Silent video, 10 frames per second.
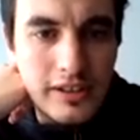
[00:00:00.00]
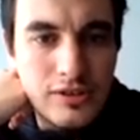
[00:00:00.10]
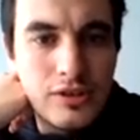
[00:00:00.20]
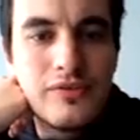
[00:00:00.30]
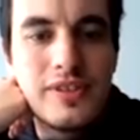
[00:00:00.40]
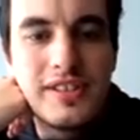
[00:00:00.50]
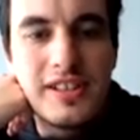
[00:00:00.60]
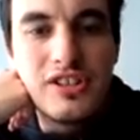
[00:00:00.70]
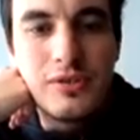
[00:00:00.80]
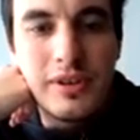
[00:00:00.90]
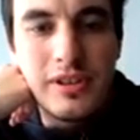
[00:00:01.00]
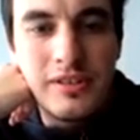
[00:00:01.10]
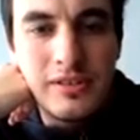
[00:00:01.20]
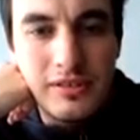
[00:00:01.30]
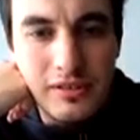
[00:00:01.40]
And so this set
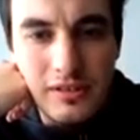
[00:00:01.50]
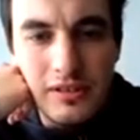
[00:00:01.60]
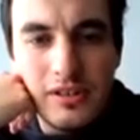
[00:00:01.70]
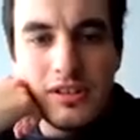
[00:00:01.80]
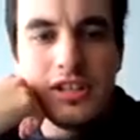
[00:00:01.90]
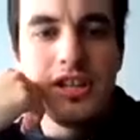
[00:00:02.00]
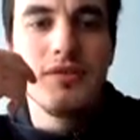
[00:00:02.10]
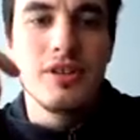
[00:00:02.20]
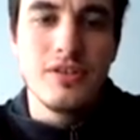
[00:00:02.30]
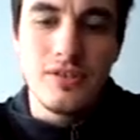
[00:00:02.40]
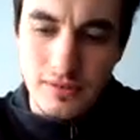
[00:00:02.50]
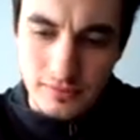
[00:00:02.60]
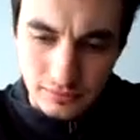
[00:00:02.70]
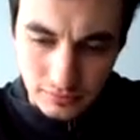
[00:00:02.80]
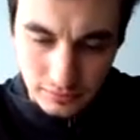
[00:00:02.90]
G1 gives us
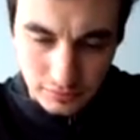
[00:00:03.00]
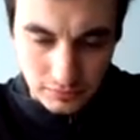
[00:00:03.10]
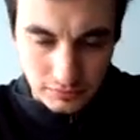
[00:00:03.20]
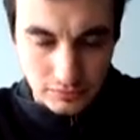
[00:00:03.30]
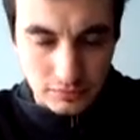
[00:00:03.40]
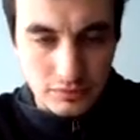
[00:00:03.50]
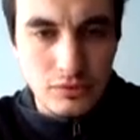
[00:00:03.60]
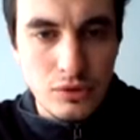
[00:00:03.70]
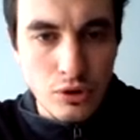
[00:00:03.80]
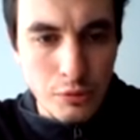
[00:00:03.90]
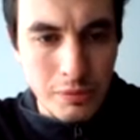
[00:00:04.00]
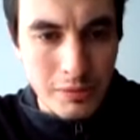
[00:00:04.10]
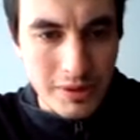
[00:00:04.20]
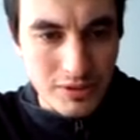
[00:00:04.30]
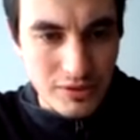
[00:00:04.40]
our
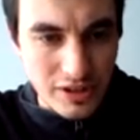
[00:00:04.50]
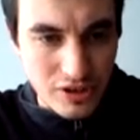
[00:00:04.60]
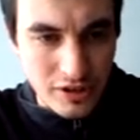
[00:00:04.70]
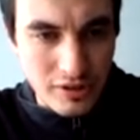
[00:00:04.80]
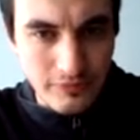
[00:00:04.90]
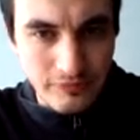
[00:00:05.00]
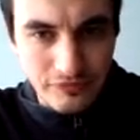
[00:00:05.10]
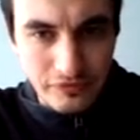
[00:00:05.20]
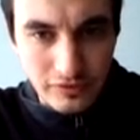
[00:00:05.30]
parameterization,